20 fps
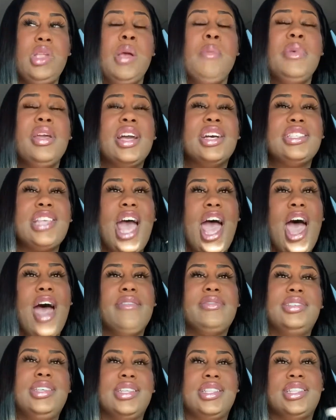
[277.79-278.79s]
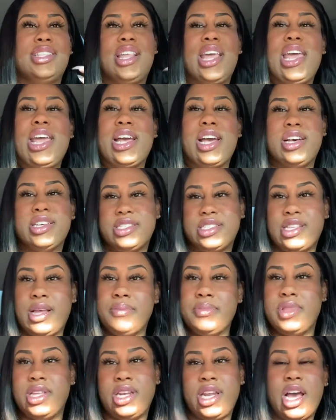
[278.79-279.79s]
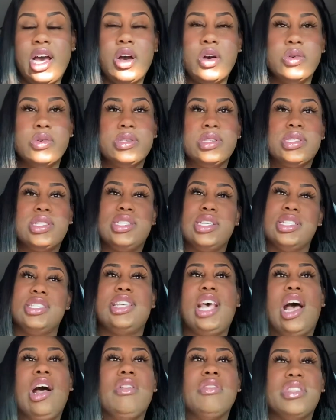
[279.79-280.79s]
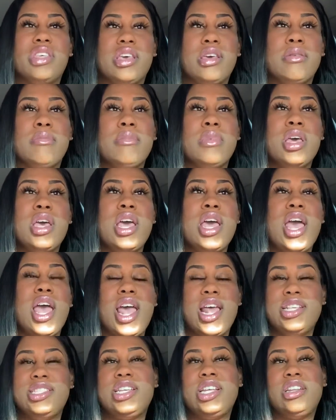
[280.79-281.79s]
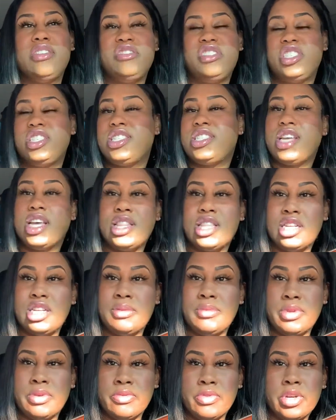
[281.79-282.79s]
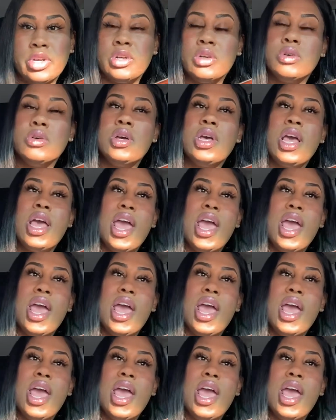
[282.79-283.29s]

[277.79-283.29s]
because I have to think of something else to tell them instead of just telling them the real.